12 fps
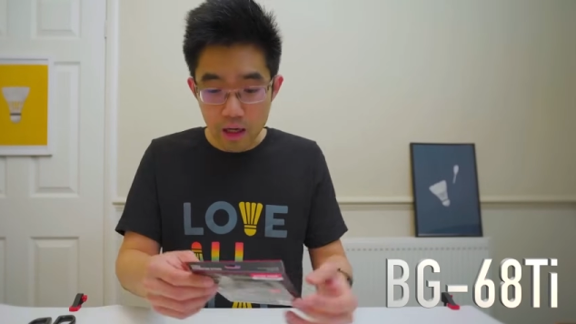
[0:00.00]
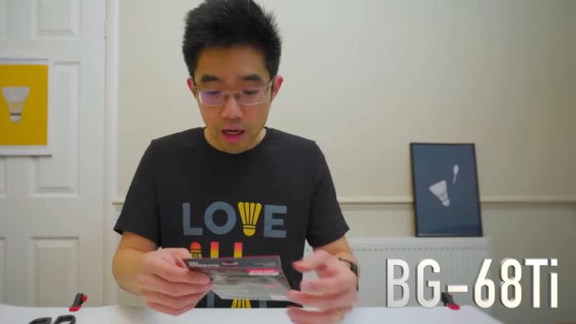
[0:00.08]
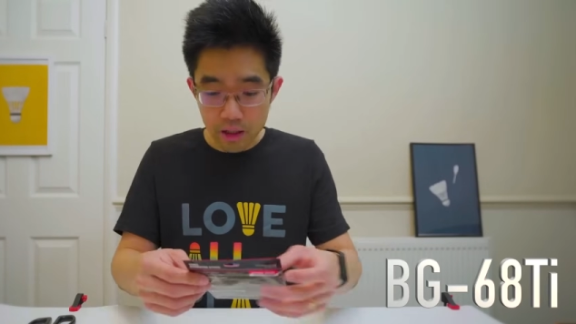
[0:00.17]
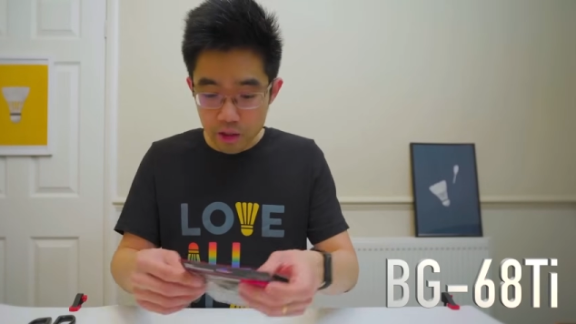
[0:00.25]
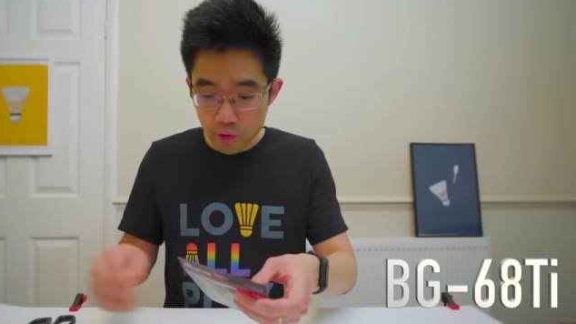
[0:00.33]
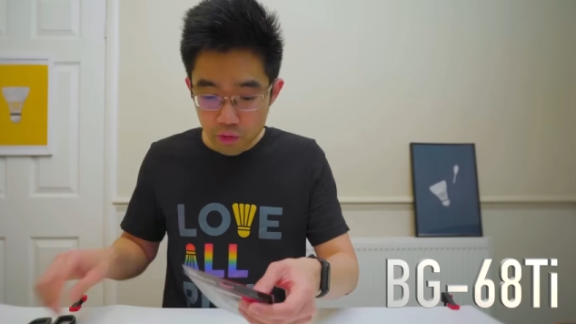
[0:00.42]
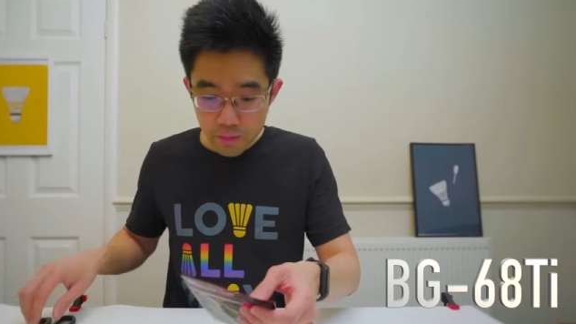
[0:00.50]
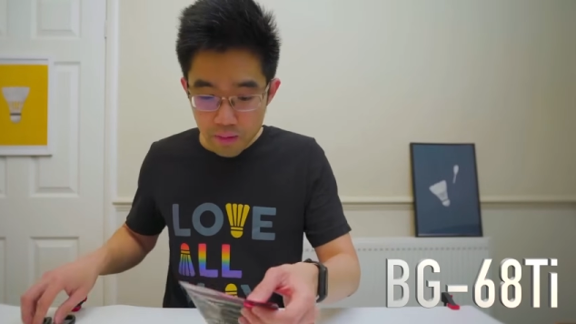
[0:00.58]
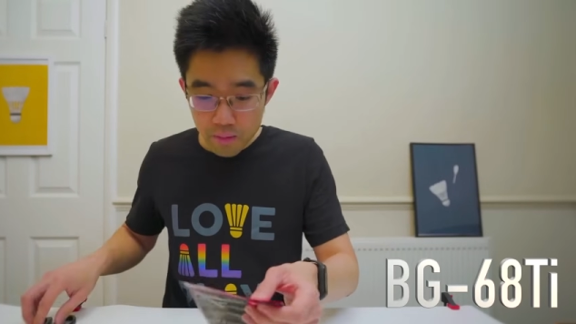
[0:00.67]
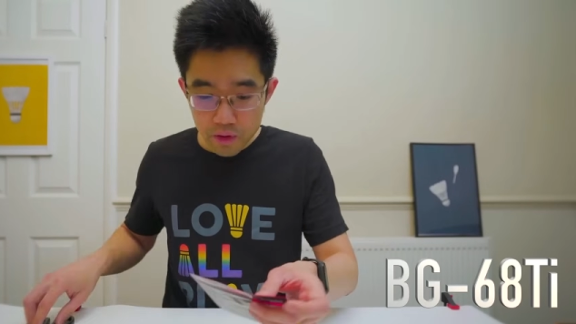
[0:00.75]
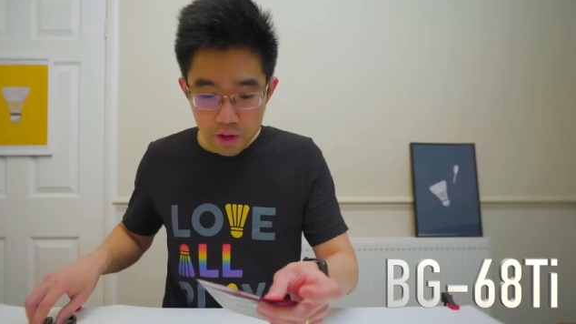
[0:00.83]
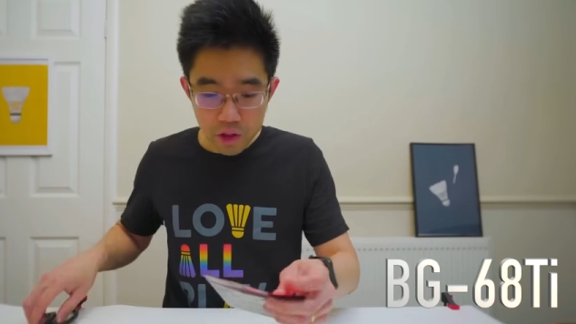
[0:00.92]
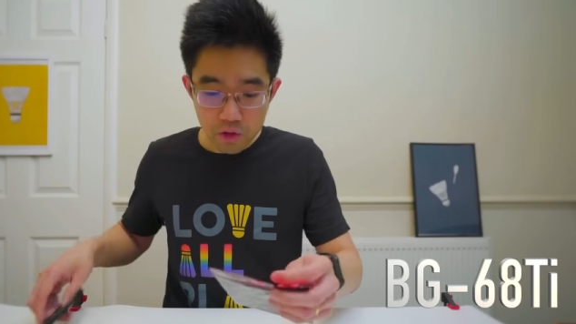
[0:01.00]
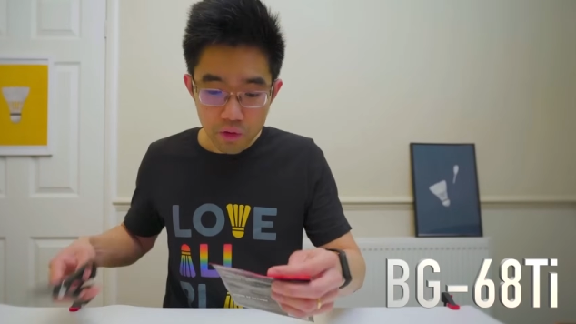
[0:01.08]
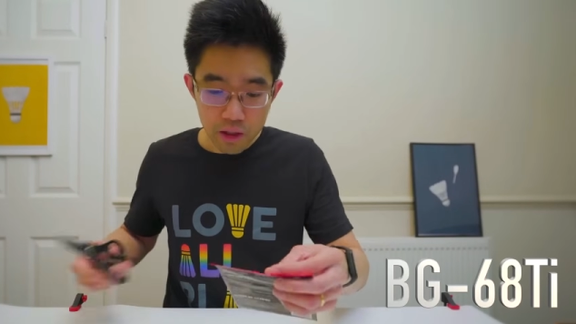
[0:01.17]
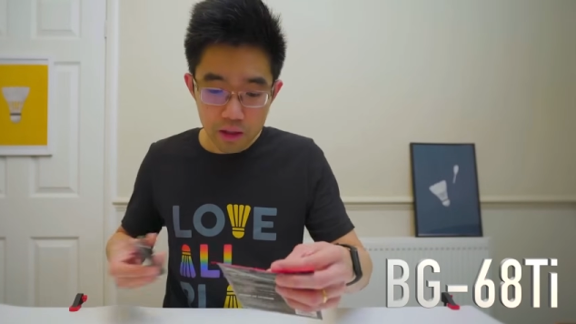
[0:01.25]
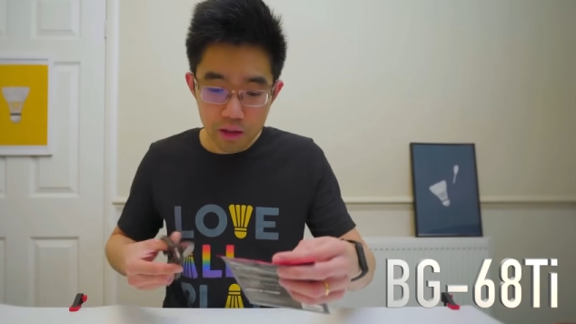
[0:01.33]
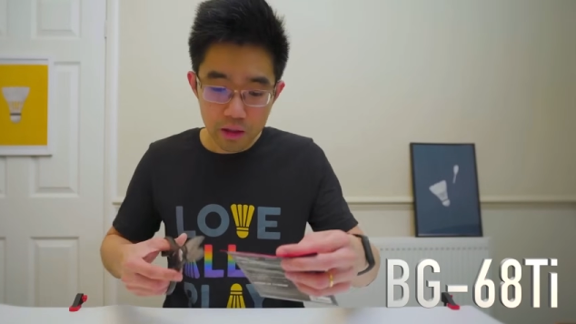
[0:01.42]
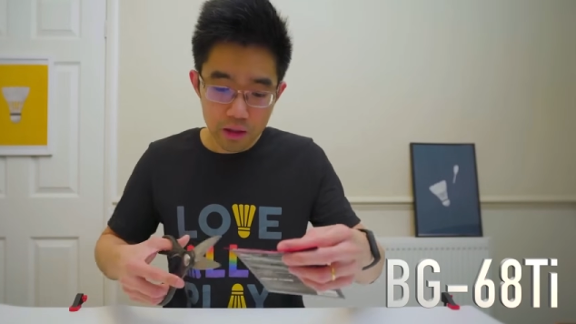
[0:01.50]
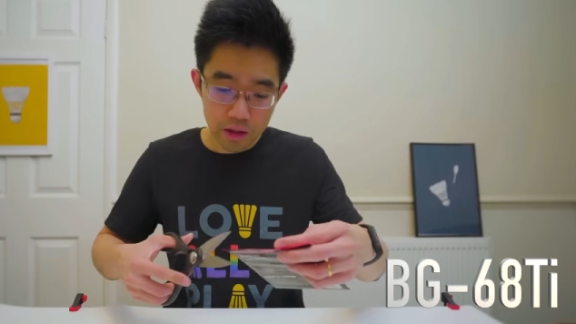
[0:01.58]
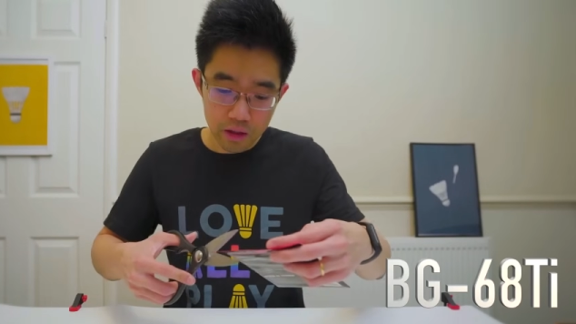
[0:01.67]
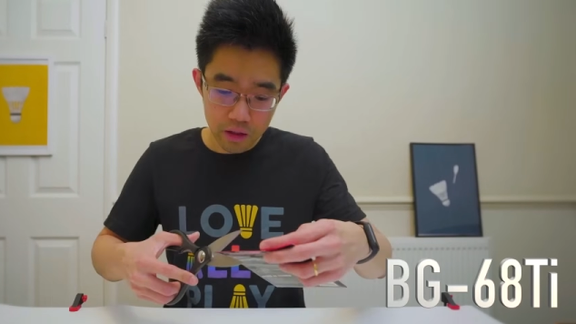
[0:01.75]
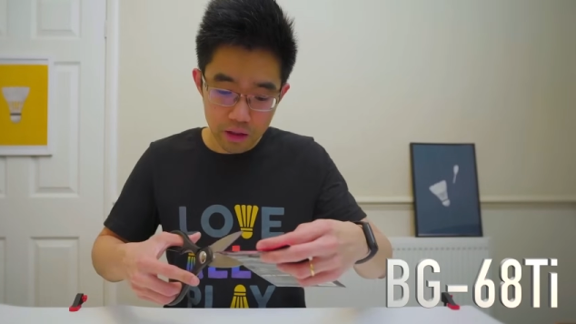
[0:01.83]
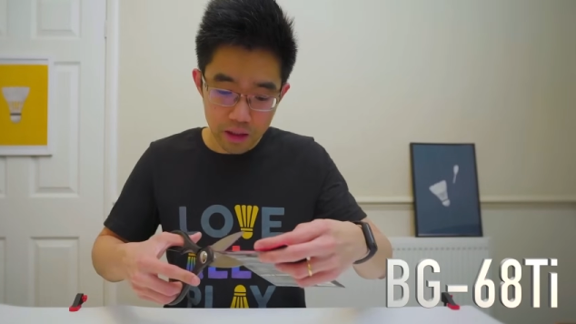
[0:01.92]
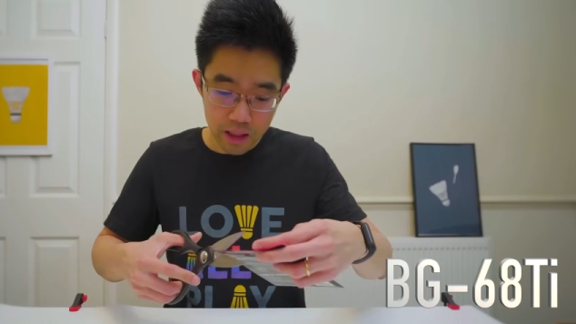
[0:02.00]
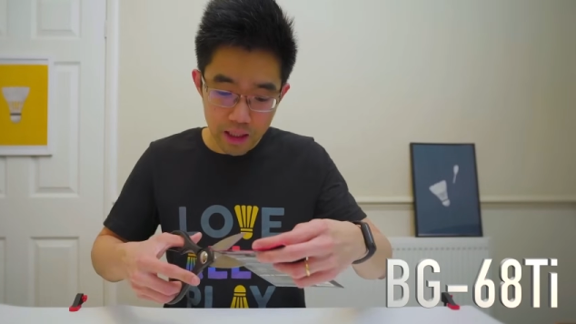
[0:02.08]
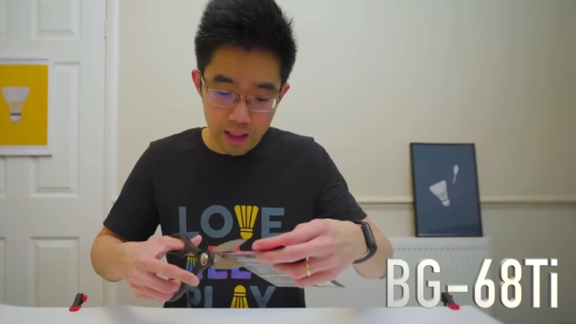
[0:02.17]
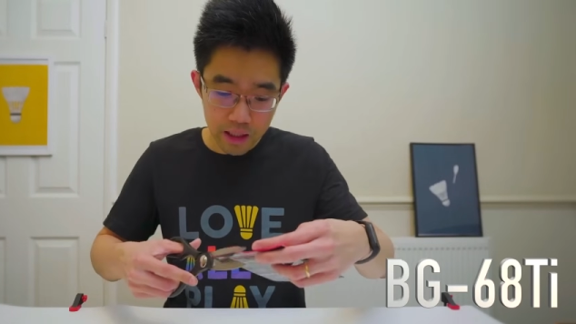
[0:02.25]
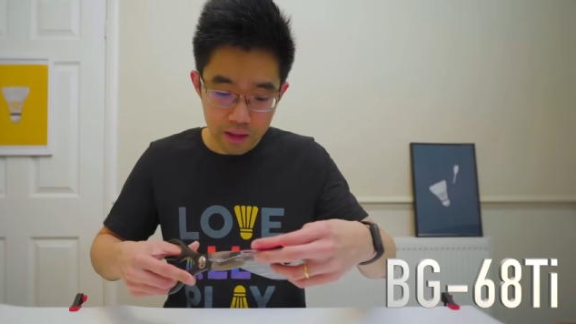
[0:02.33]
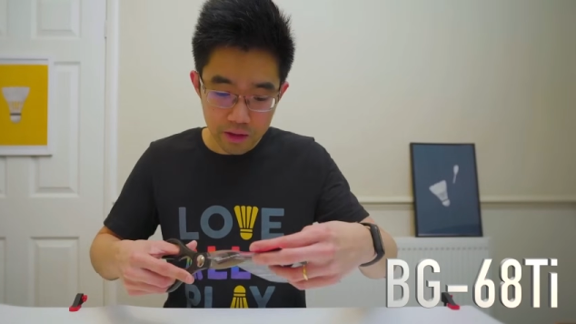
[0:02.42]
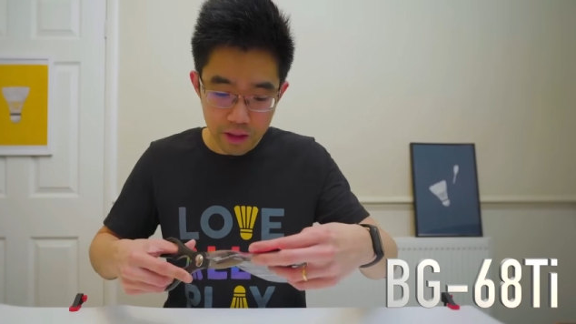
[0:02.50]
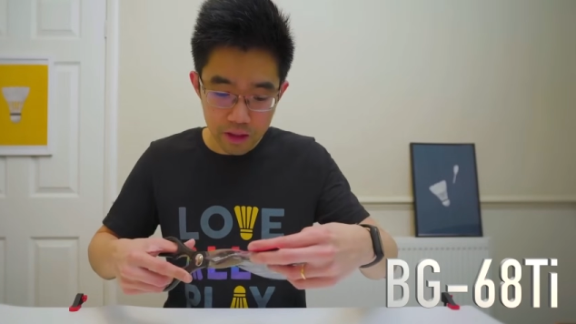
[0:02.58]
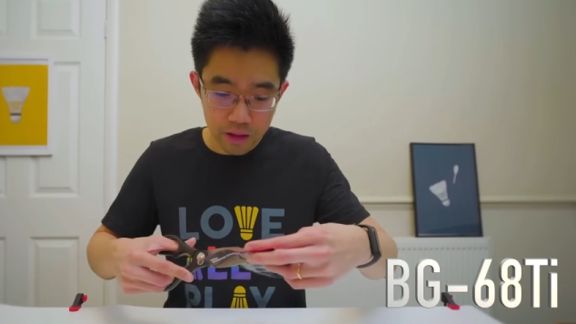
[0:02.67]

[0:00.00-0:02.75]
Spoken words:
I do remember the string, again like I said,